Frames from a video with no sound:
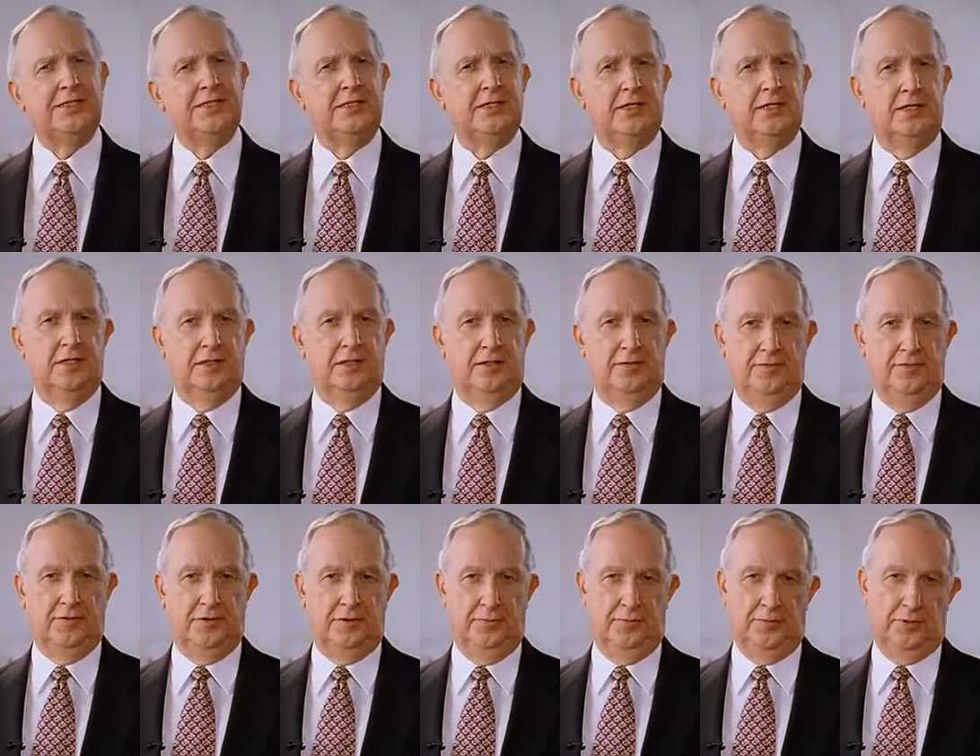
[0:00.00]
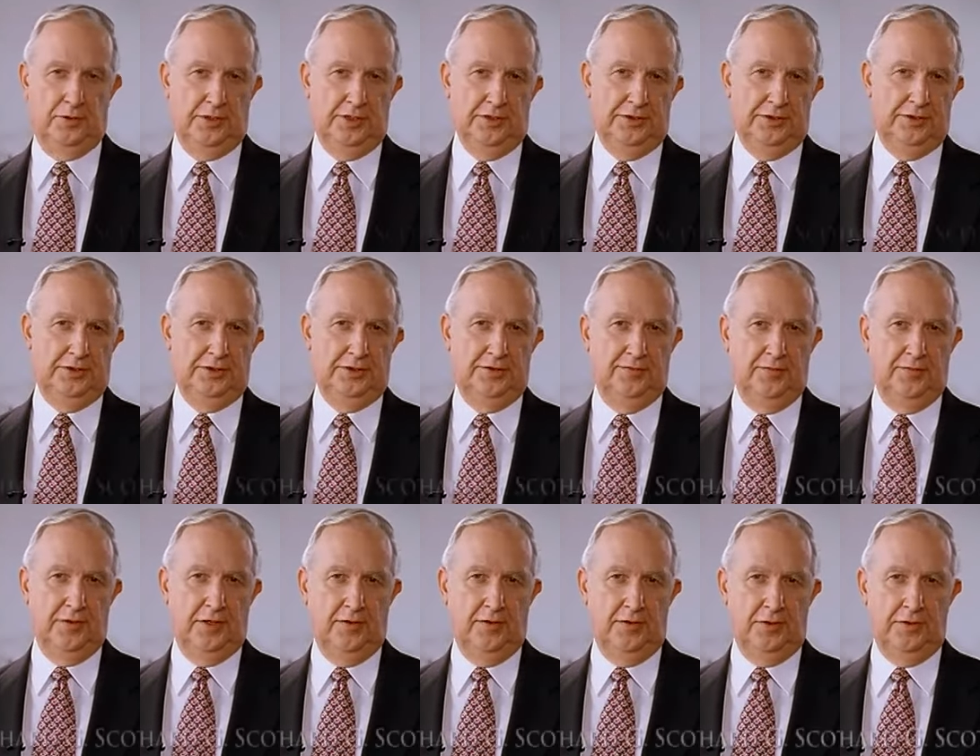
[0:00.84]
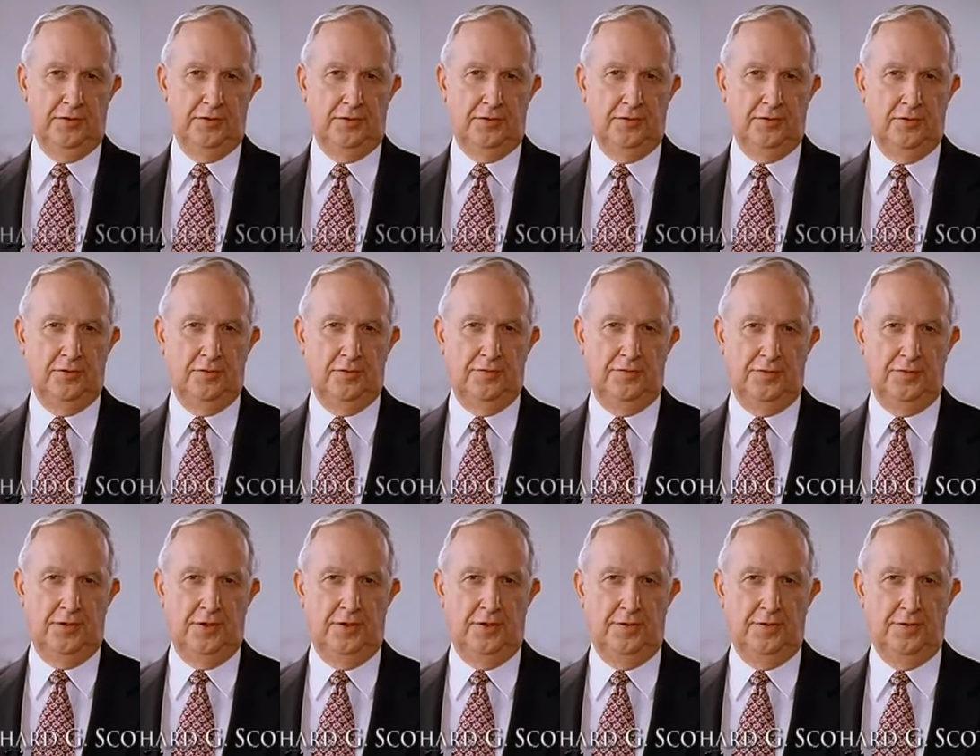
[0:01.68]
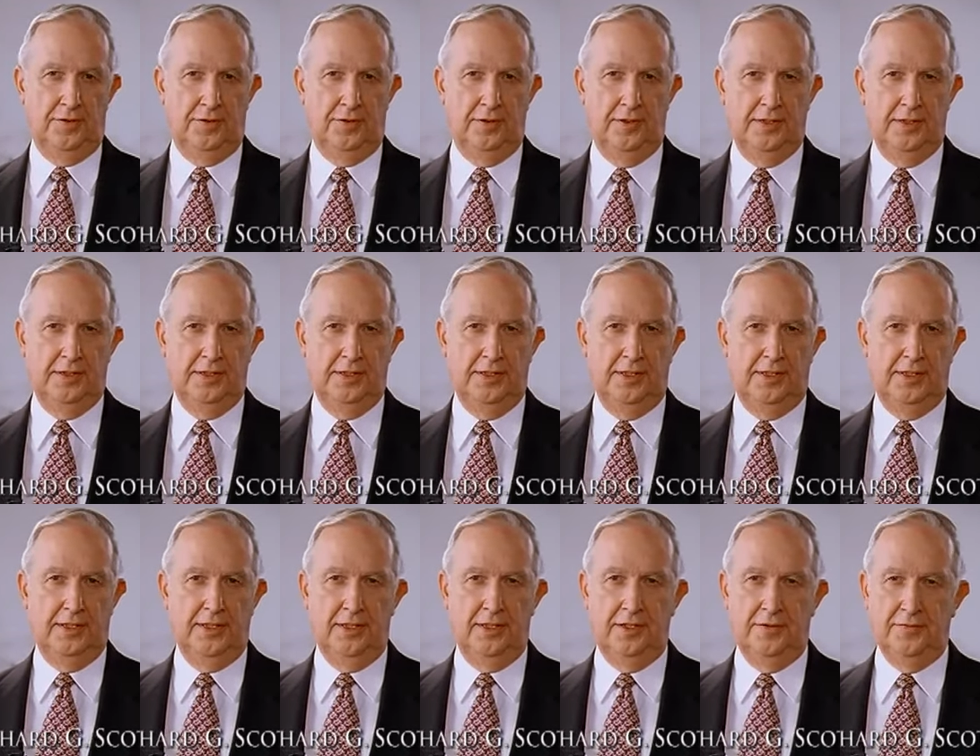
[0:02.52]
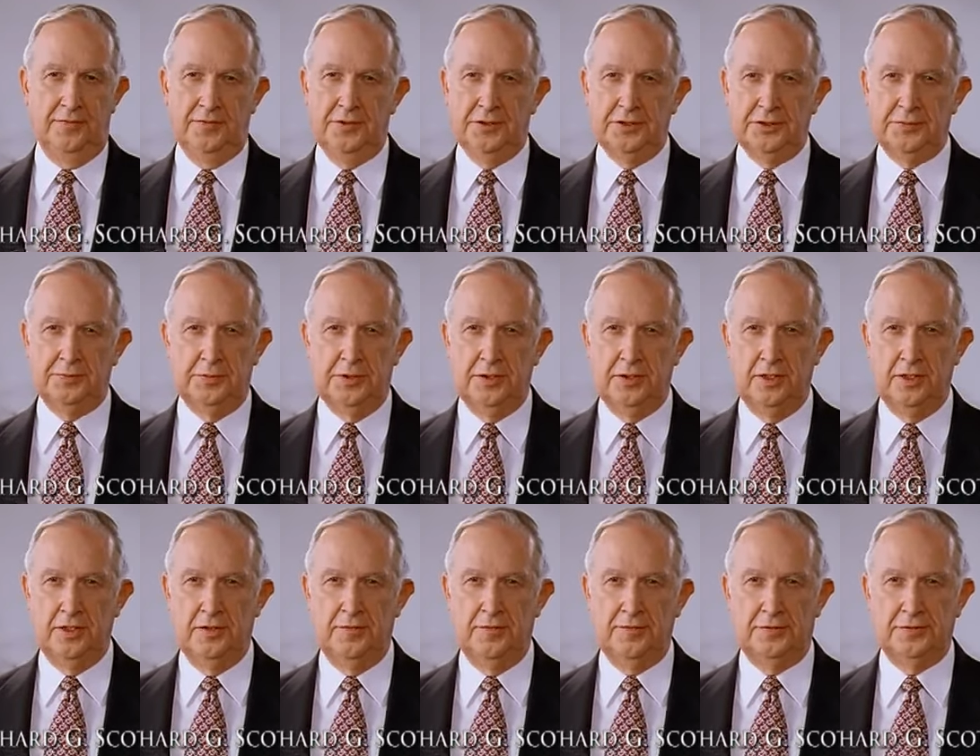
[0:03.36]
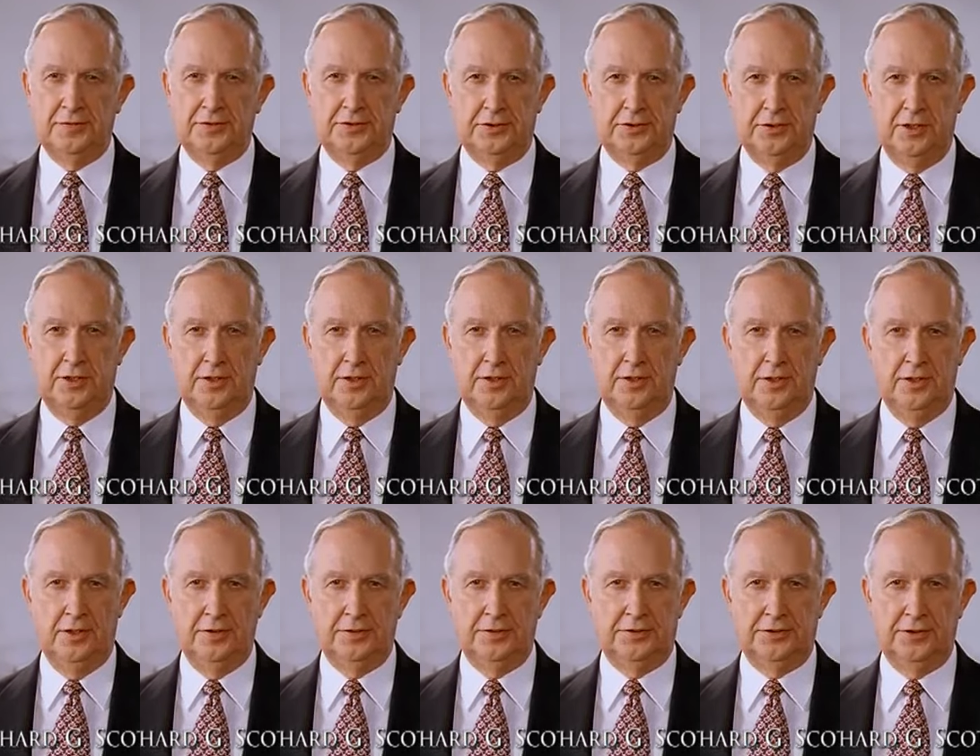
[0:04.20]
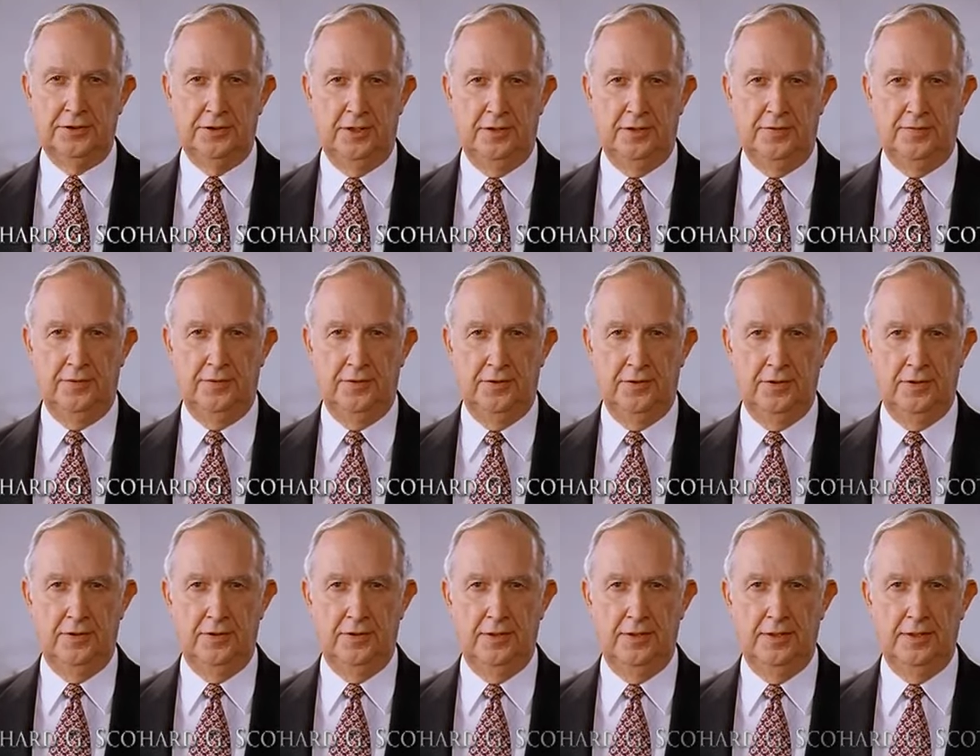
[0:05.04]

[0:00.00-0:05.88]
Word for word: did live in the presence of our eternal Father and of his beloved Son, our Savior